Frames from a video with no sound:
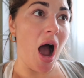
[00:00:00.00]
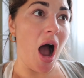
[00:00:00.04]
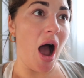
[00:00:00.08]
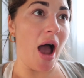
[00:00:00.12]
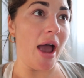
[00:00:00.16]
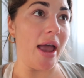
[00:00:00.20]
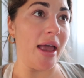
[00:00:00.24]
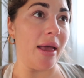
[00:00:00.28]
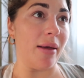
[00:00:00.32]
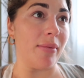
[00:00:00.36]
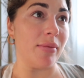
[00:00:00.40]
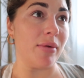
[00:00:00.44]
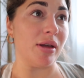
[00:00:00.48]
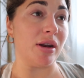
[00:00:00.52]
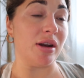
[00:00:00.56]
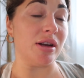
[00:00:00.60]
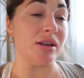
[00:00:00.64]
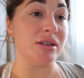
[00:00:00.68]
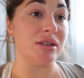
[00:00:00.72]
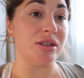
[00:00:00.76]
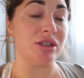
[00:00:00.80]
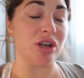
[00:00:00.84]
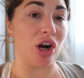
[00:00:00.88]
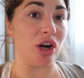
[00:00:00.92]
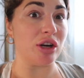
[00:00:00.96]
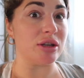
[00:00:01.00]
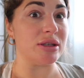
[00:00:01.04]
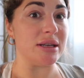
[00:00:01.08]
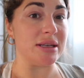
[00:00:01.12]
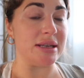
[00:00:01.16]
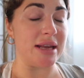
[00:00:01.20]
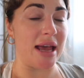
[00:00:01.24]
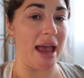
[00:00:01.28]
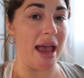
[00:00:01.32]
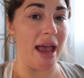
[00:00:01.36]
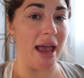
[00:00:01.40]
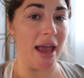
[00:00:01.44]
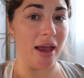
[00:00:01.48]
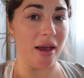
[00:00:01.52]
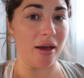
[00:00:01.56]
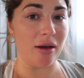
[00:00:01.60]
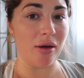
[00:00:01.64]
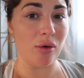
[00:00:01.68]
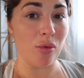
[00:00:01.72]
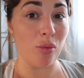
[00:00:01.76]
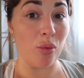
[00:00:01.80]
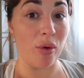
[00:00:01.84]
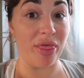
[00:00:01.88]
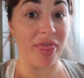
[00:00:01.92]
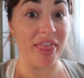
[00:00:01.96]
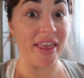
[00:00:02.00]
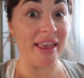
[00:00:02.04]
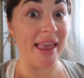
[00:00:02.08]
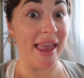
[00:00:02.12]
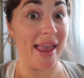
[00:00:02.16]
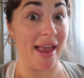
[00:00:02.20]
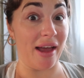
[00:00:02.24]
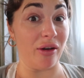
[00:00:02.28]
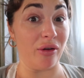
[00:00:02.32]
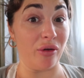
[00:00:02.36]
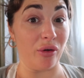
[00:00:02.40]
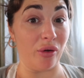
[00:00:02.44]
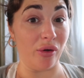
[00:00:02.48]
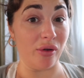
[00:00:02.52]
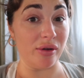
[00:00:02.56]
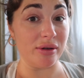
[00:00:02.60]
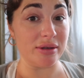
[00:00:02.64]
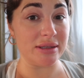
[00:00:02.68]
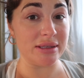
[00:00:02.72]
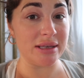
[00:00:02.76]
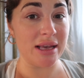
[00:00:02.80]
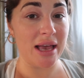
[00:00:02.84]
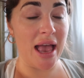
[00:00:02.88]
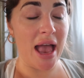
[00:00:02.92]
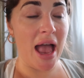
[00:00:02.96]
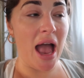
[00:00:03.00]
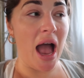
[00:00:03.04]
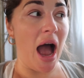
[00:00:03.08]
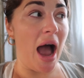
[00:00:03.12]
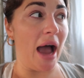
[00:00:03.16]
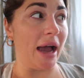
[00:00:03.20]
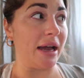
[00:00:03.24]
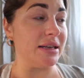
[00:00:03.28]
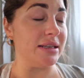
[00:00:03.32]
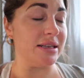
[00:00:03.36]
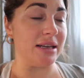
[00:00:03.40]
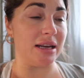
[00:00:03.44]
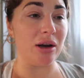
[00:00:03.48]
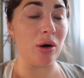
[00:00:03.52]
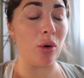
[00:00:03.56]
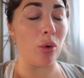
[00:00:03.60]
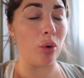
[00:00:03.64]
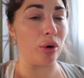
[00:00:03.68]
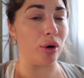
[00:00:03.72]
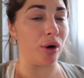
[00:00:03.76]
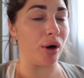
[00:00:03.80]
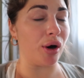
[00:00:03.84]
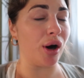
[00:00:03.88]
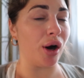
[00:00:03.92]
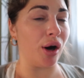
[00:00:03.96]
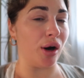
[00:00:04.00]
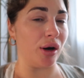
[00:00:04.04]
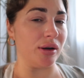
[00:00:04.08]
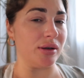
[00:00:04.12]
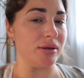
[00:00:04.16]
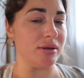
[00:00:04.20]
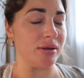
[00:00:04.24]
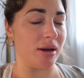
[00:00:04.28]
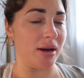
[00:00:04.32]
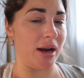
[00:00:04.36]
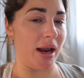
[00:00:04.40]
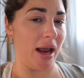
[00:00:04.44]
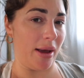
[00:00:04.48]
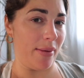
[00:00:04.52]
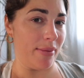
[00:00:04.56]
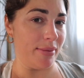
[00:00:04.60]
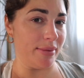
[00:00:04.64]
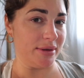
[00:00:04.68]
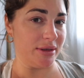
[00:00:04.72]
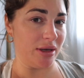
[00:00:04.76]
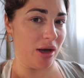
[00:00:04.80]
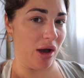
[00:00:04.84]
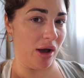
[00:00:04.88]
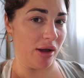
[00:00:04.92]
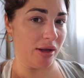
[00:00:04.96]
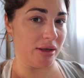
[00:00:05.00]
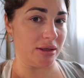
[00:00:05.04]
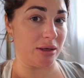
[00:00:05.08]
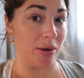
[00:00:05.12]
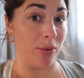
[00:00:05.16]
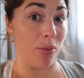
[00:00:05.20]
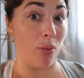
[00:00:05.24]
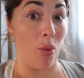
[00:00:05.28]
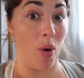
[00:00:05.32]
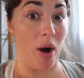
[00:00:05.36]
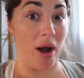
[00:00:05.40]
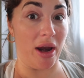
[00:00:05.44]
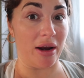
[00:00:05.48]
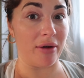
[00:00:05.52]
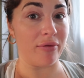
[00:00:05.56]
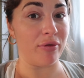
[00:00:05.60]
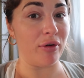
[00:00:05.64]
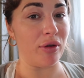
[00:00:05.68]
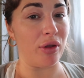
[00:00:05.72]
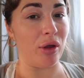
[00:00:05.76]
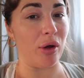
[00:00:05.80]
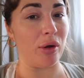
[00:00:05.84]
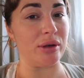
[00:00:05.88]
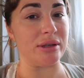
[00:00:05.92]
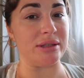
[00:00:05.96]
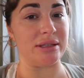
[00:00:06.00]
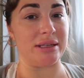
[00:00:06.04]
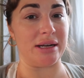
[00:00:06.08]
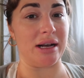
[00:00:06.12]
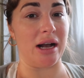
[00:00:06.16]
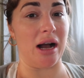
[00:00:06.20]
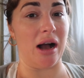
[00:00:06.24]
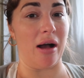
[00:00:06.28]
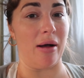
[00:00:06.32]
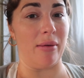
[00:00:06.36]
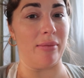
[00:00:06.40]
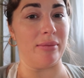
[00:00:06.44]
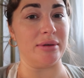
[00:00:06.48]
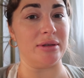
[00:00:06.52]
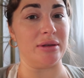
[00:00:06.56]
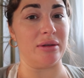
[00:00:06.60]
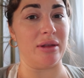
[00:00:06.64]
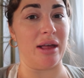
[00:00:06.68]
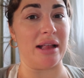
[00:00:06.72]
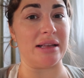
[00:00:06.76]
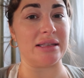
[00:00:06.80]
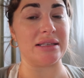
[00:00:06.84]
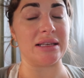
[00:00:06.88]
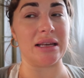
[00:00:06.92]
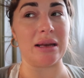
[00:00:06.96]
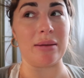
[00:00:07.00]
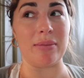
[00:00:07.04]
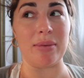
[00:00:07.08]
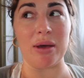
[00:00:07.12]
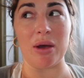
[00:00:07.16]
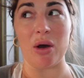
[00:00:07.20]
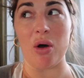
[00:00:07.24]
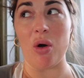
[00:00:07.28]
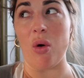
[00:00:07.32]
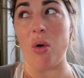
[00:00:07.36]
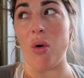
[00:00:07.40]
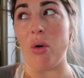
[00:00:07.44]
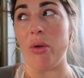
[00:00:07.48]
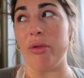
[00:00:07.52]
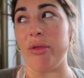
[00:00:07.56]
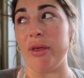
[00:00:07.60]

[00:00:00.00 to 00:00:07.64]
I am gonna start today with the candles. I did order curtains on Amazon, so I'm waiting for those to come, so that's gonna be a whole